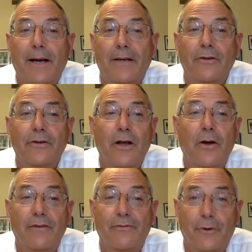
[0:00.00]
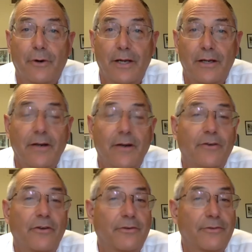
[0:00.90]
to know that 40
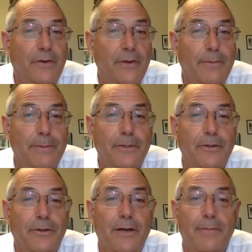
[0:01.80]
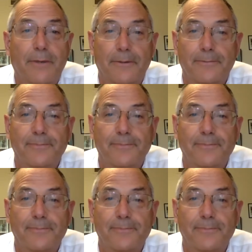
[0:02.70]
years is a very biblical number.